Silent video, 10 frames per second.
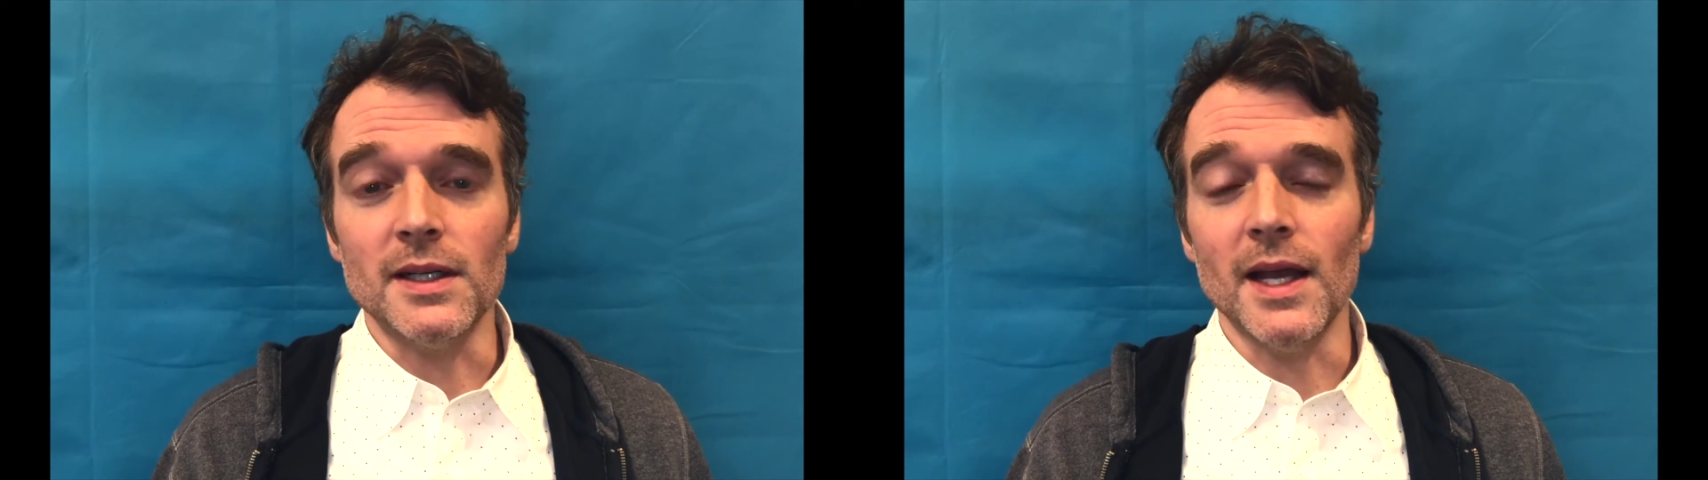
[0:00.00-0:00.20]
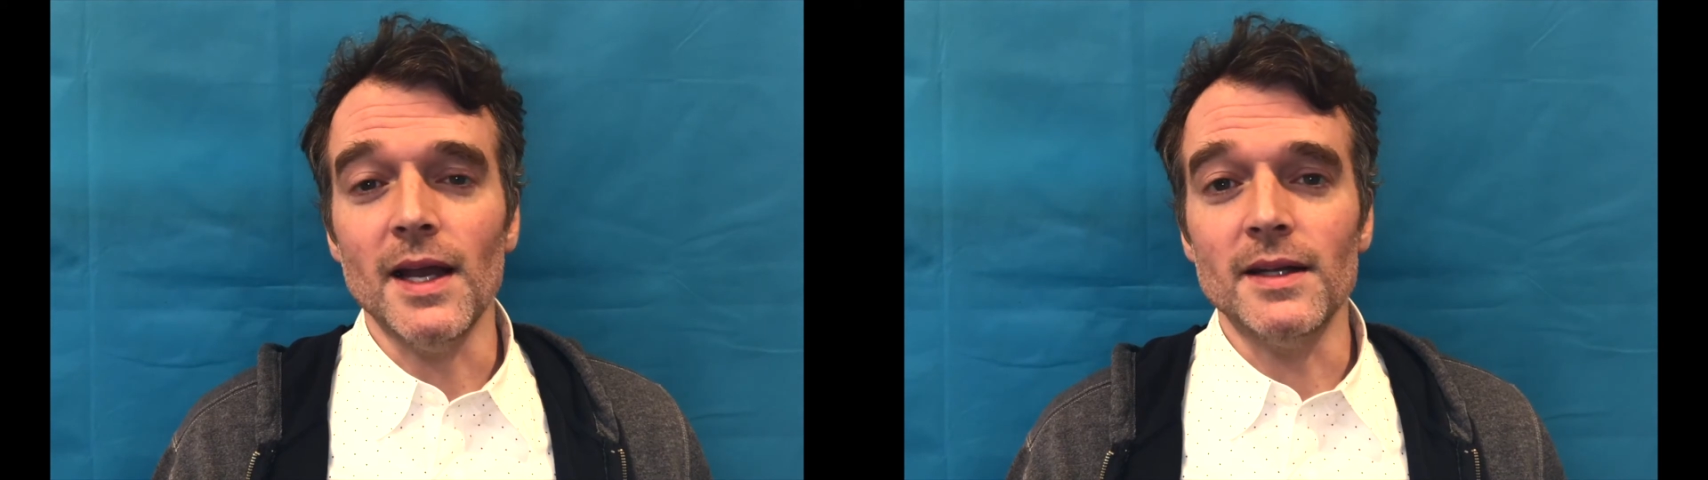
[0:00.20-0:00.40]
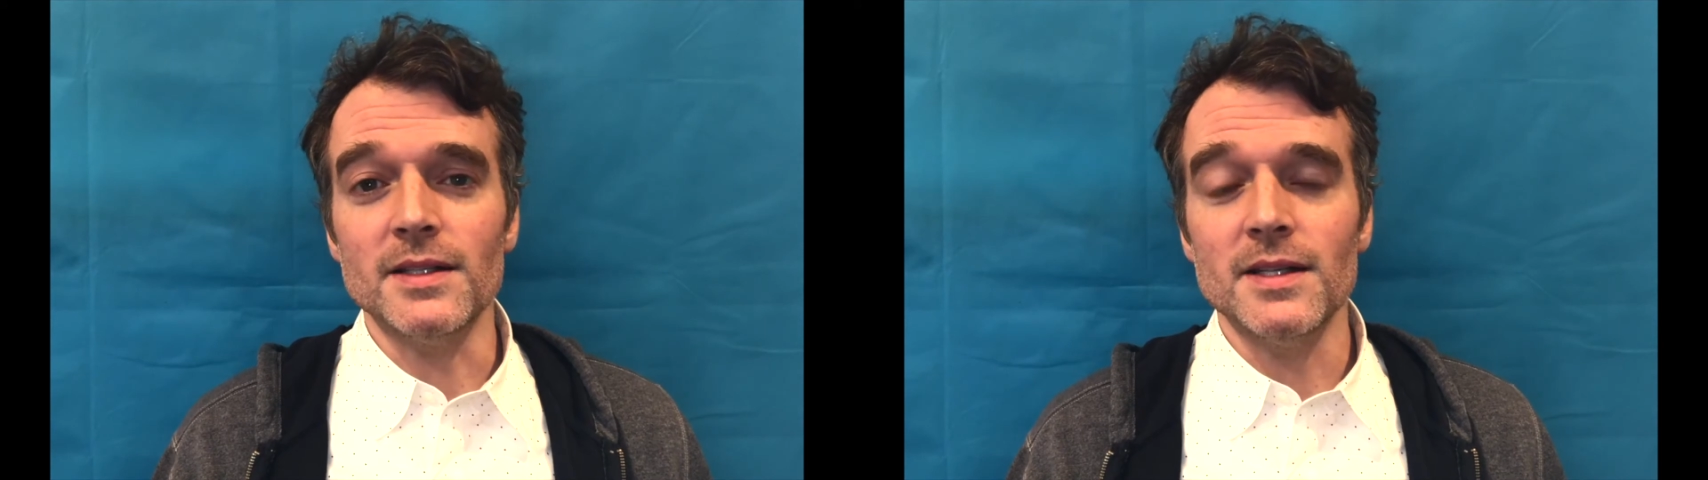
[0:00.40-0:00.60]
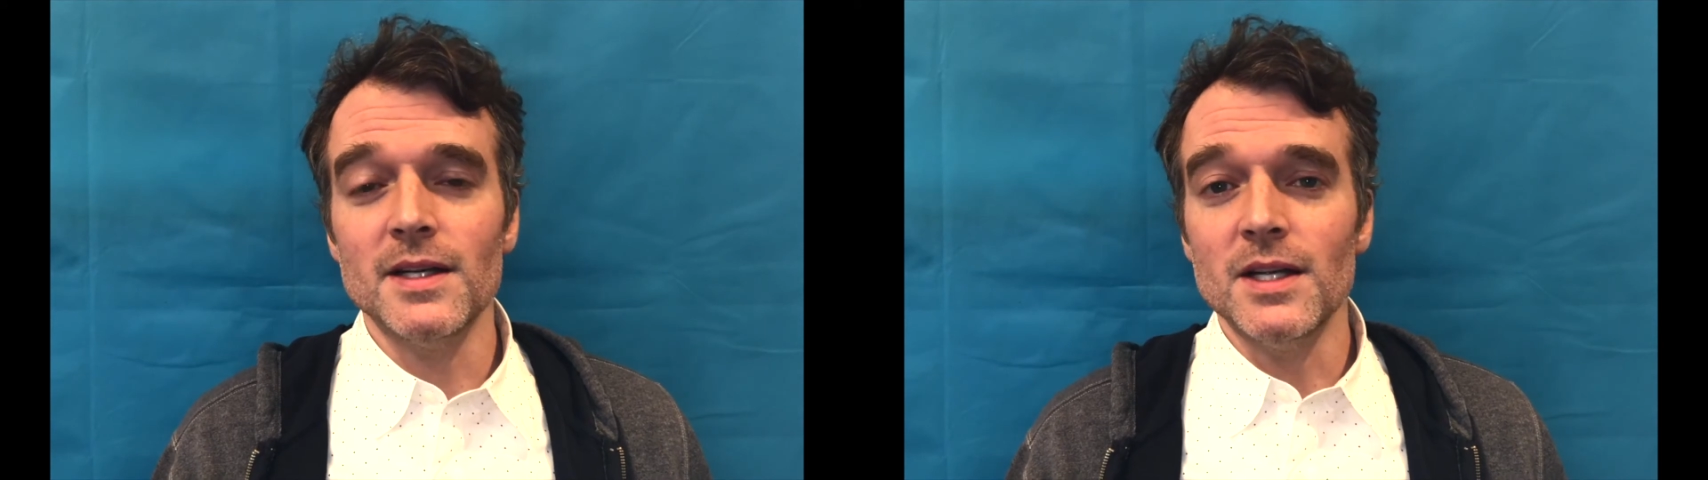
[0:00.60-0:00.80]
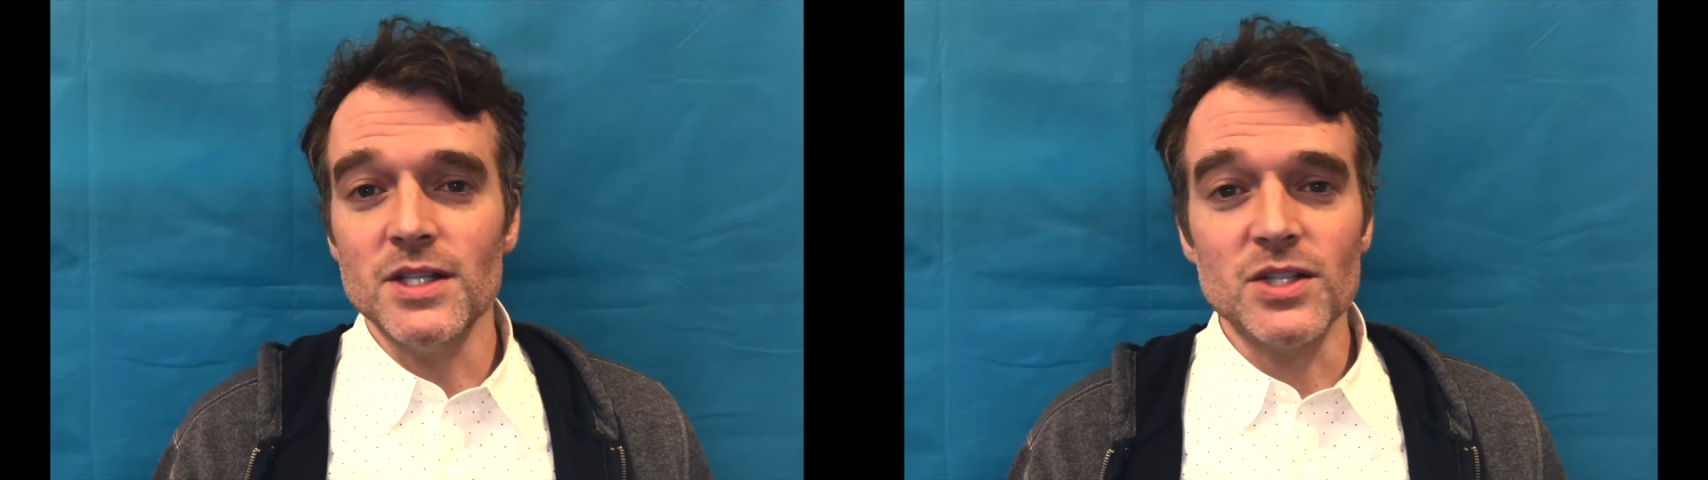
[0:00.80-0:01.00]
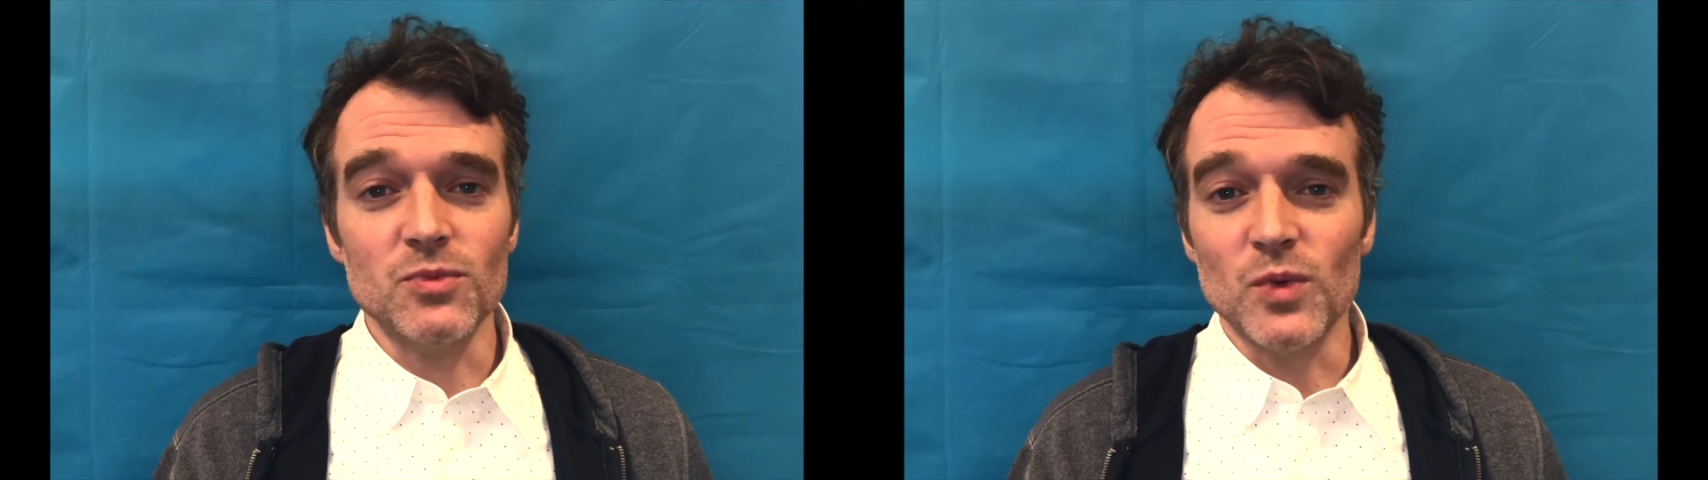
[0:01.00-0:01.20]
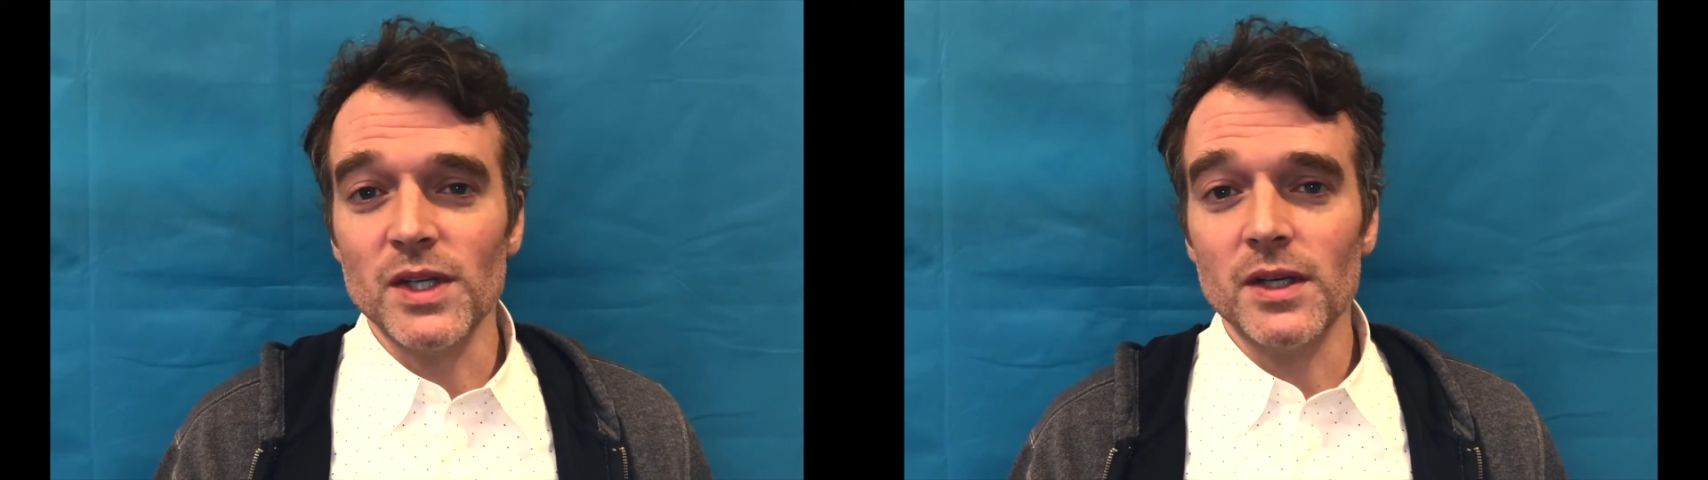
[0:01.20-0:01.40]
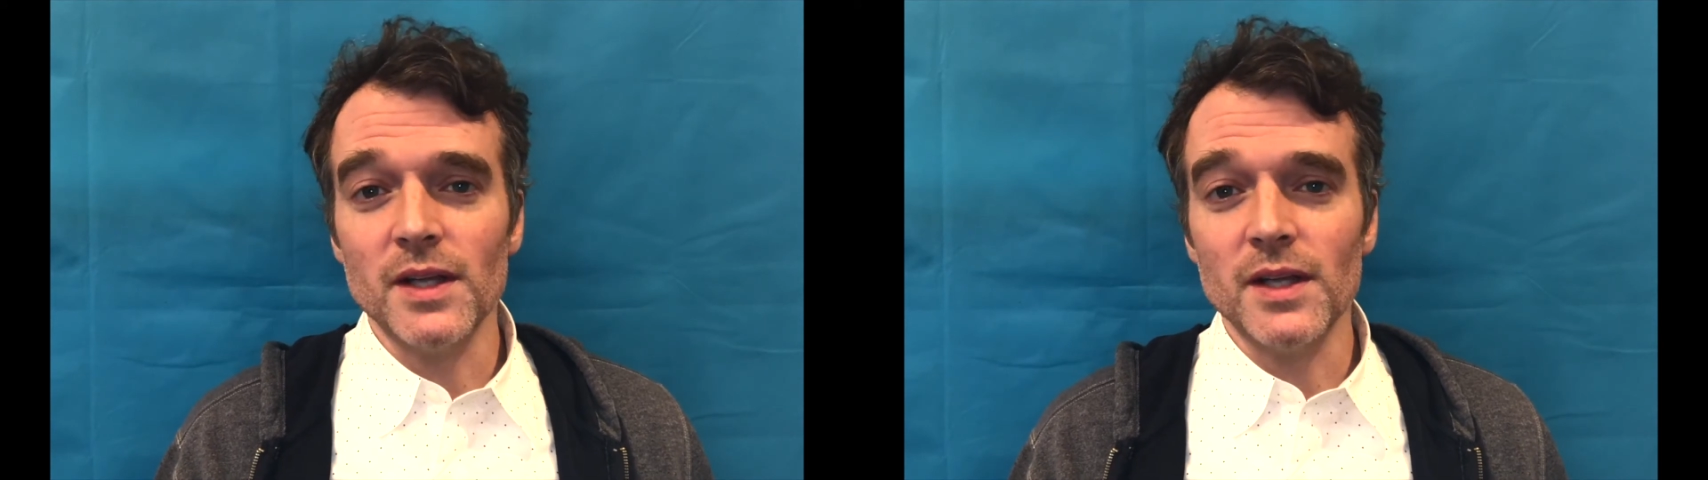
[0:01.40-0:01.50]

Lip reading: and she has really good